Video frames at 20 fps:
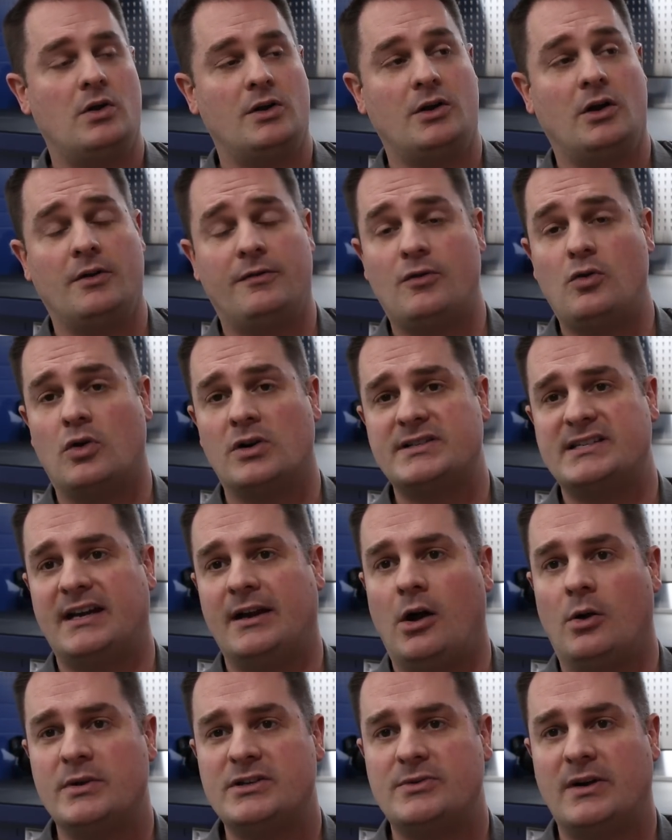of course, I
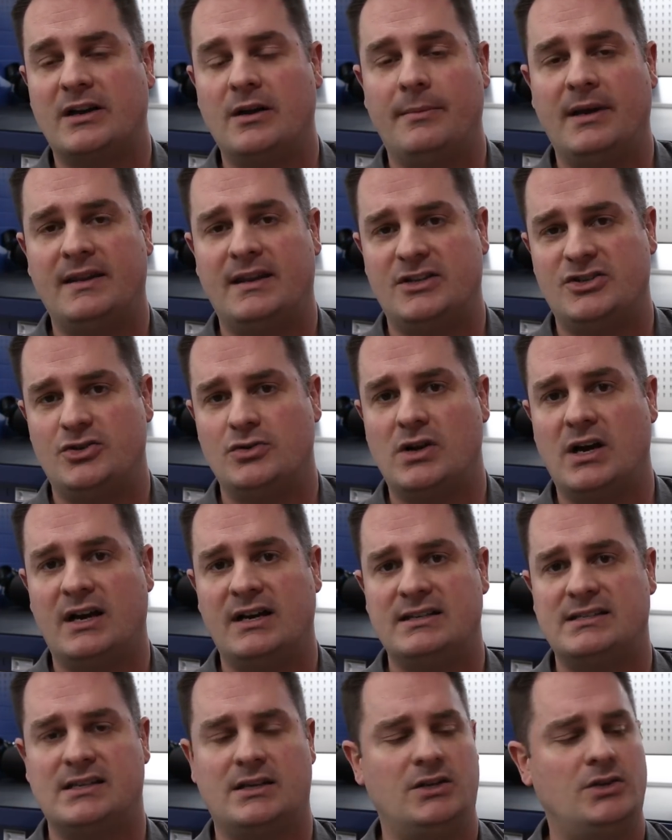always recommend that you guys